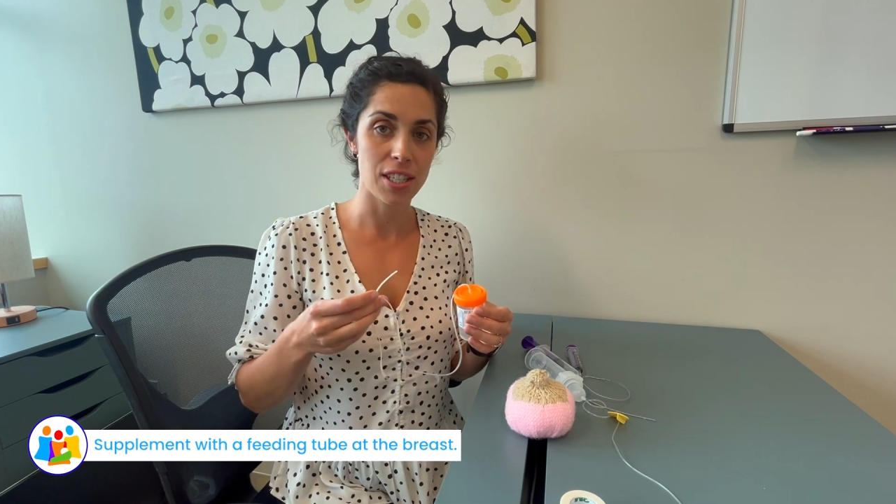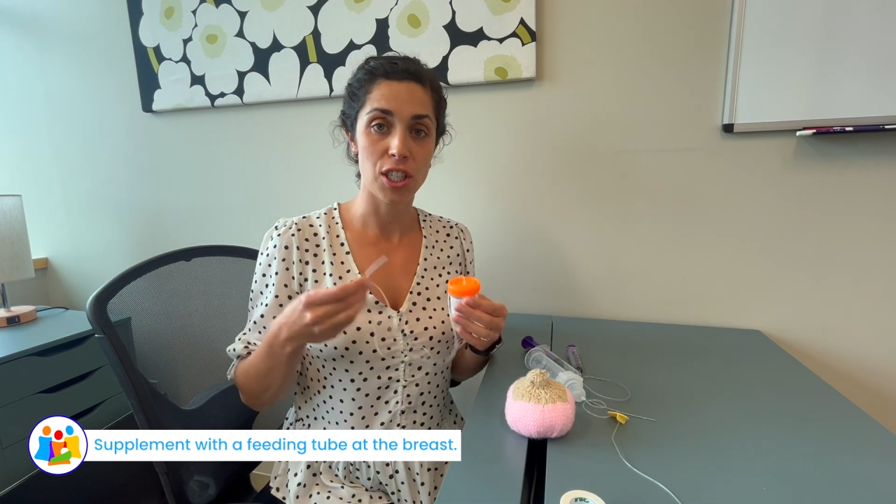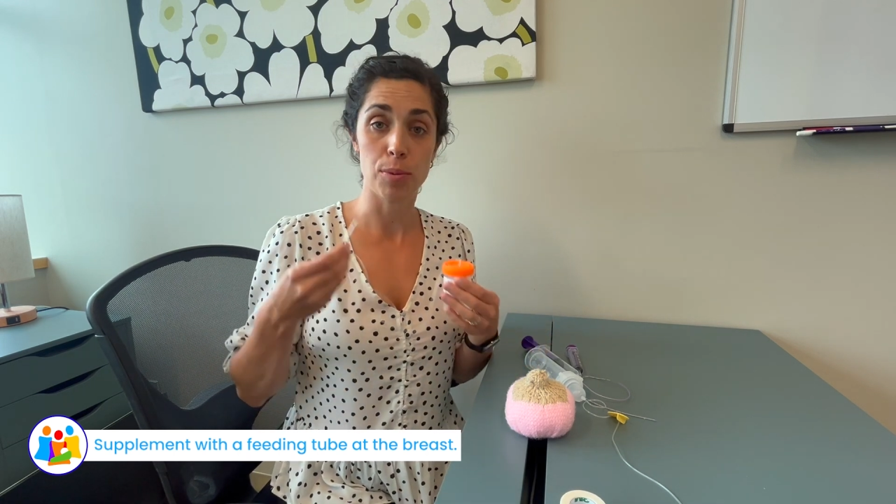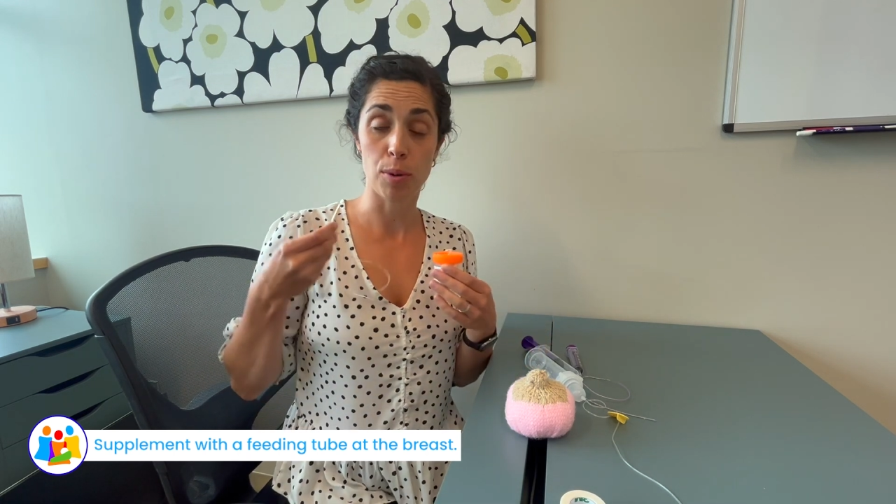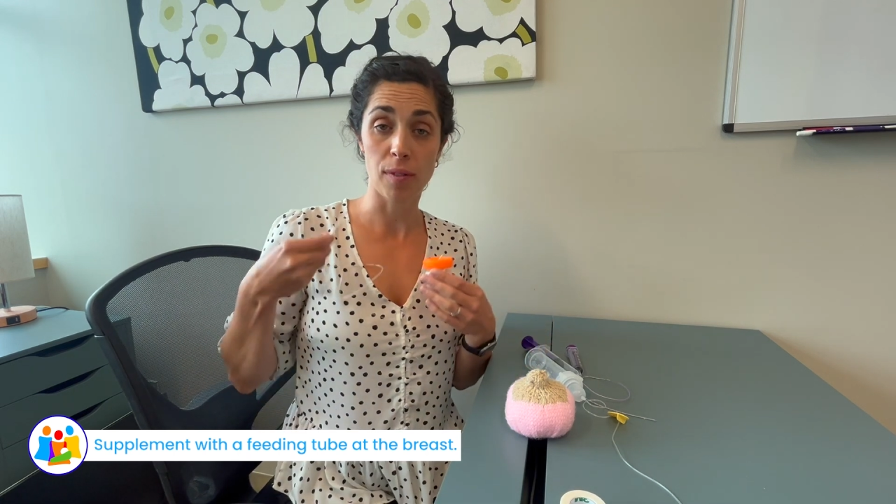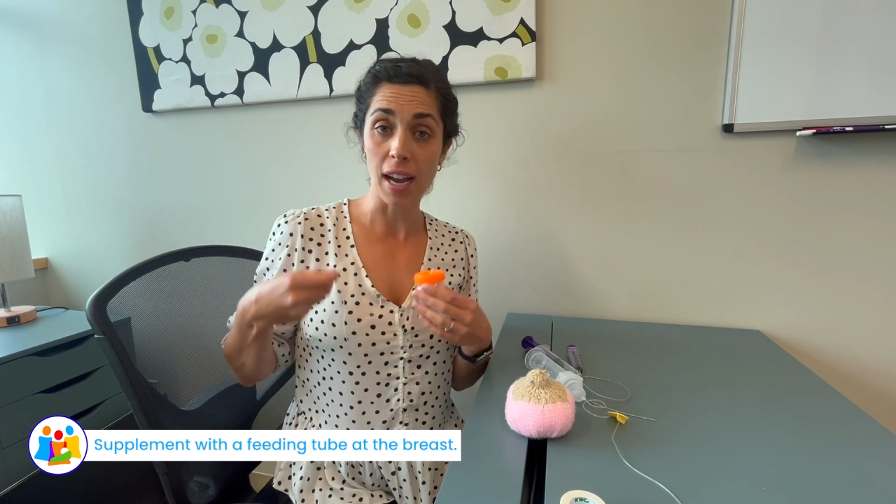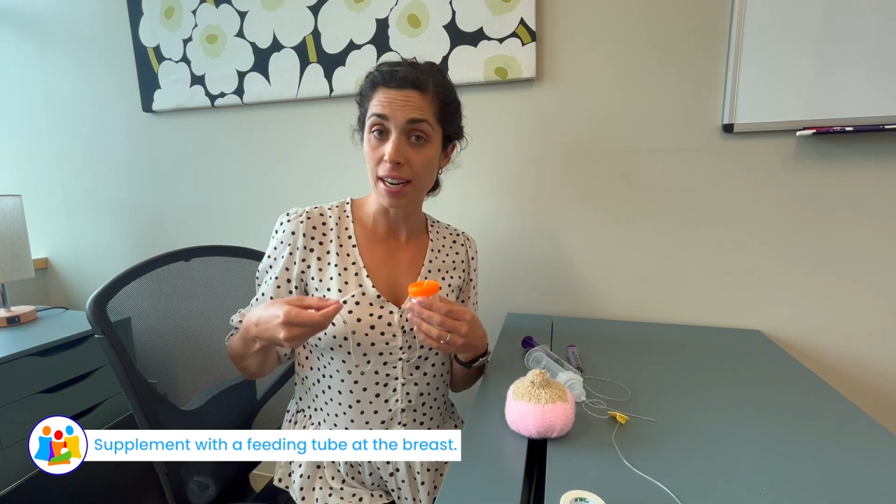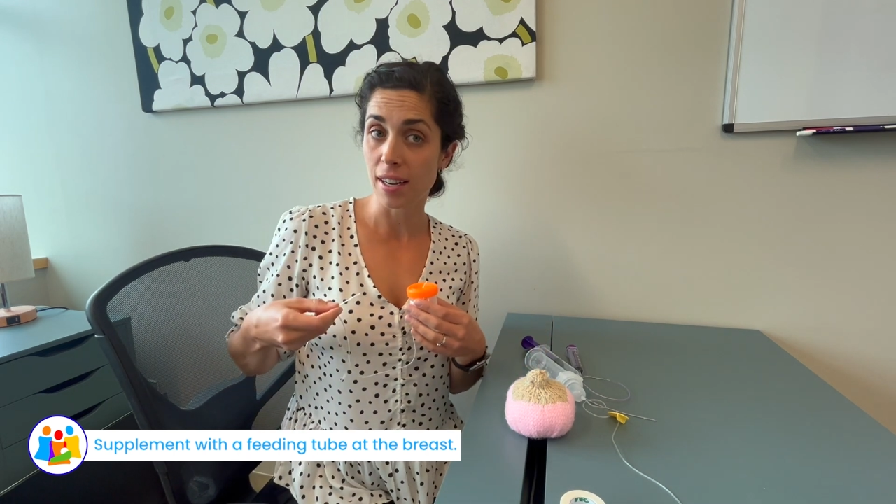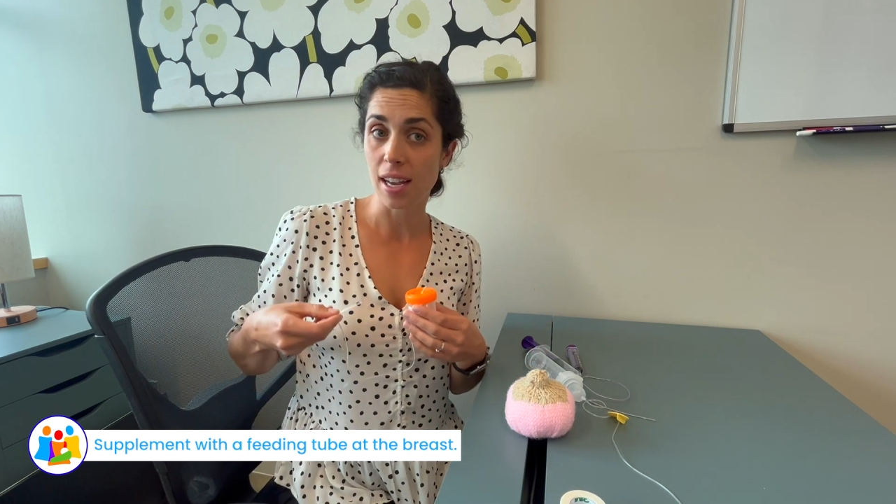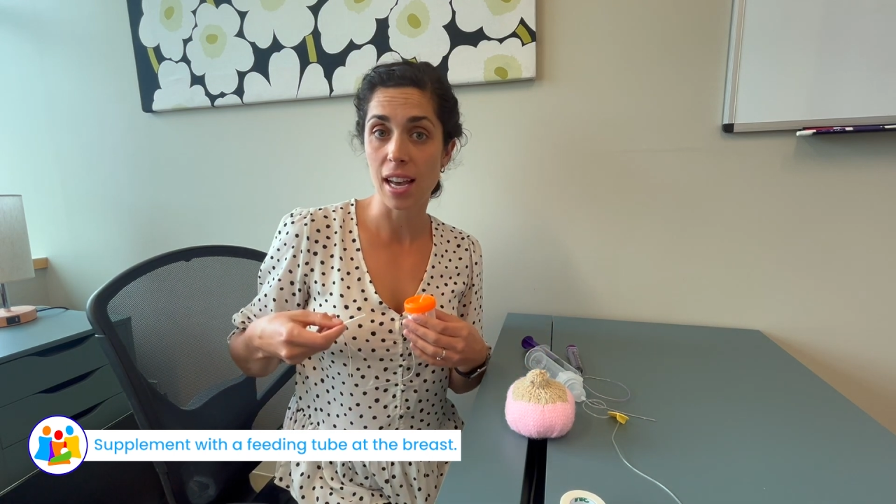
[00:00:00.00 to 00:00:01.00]
to
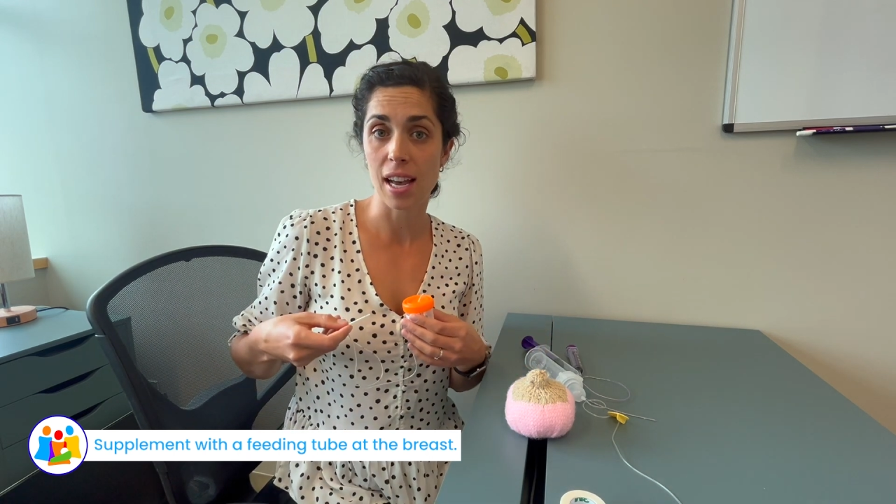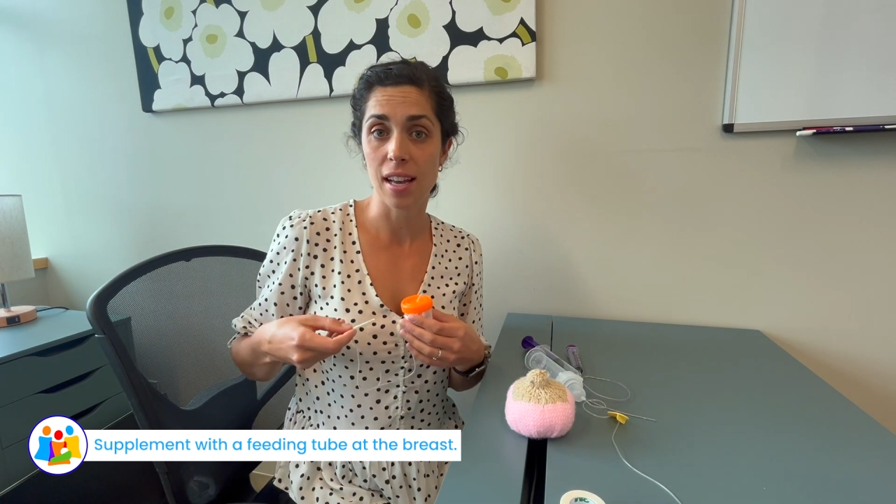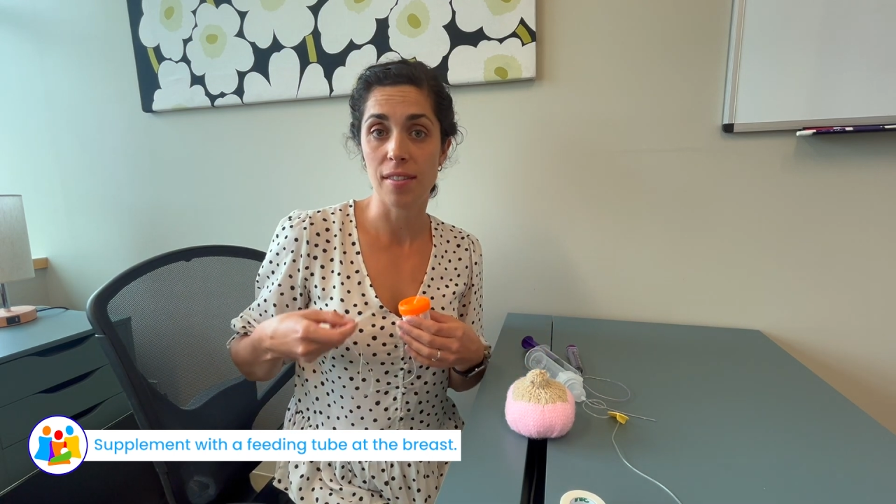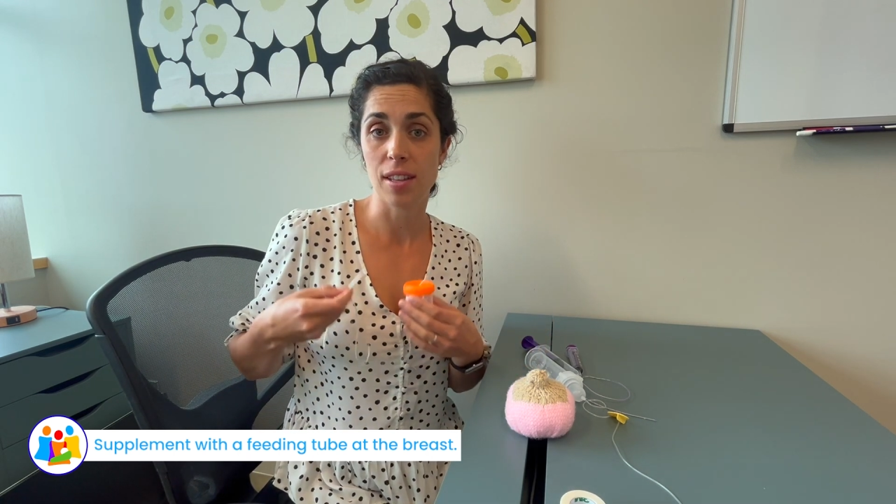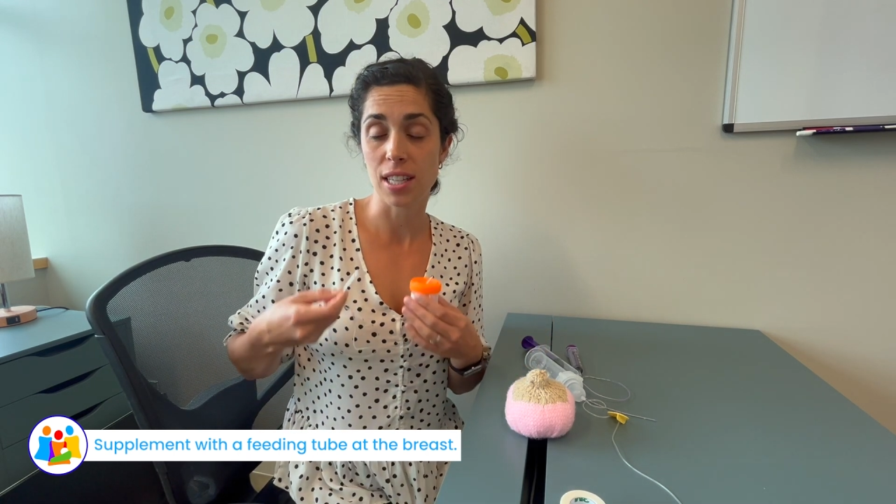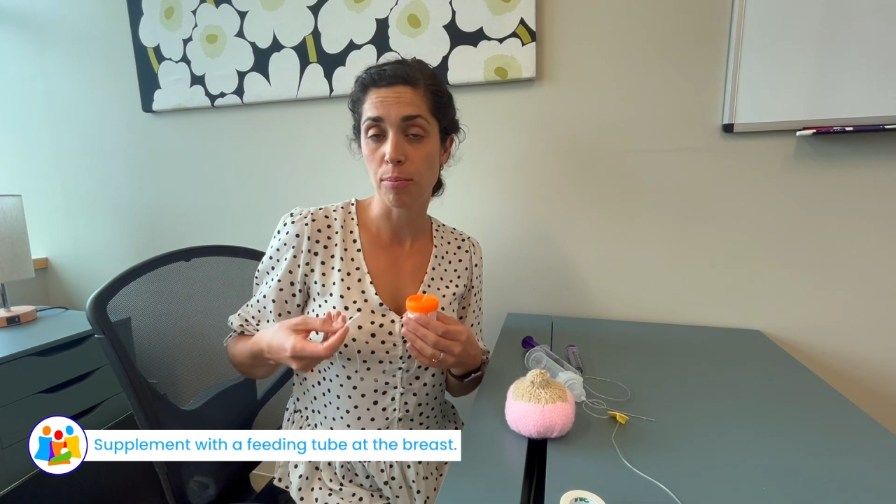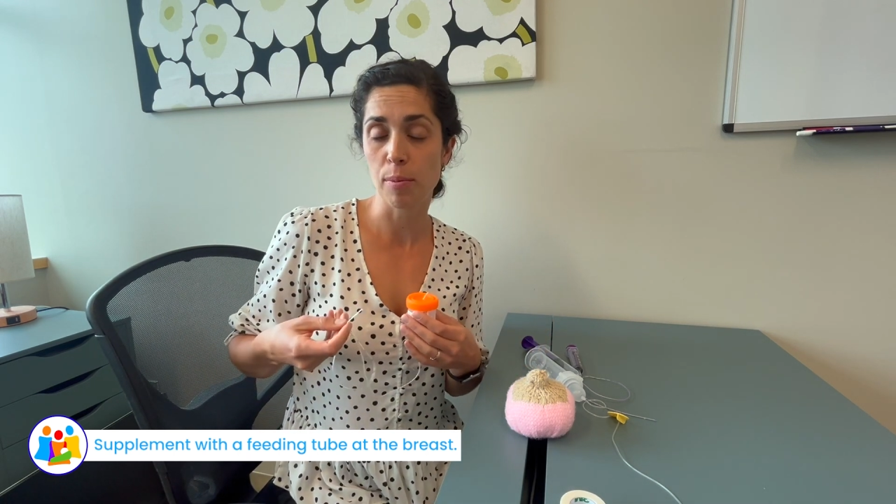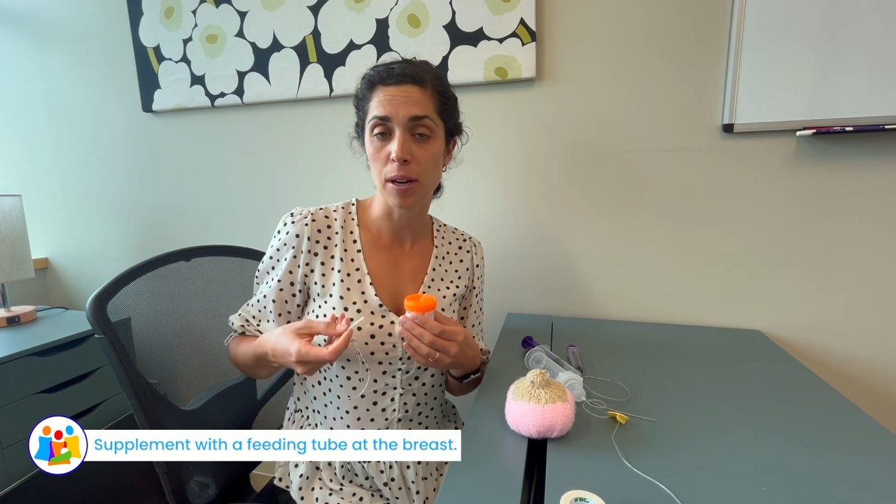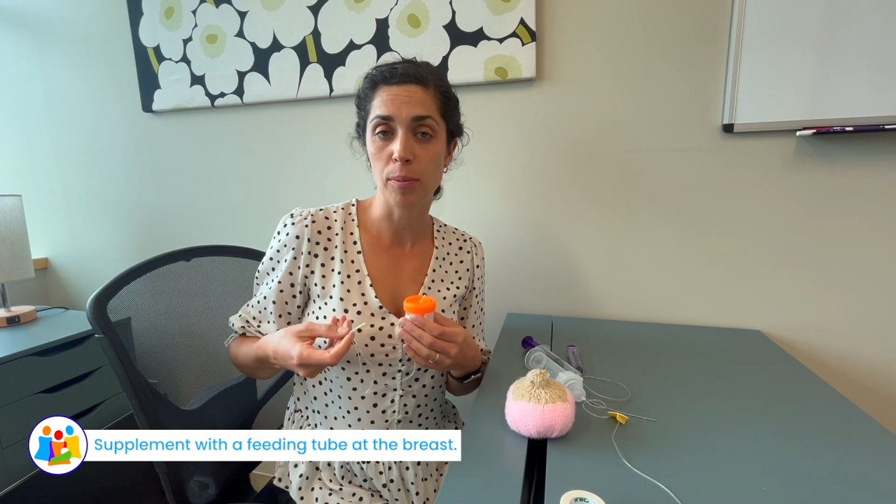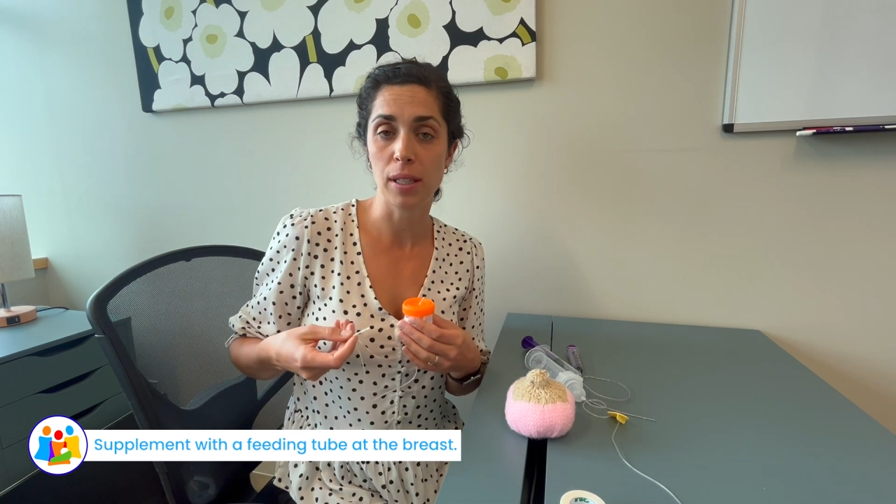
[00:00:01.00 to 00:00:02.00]
provide the supplemental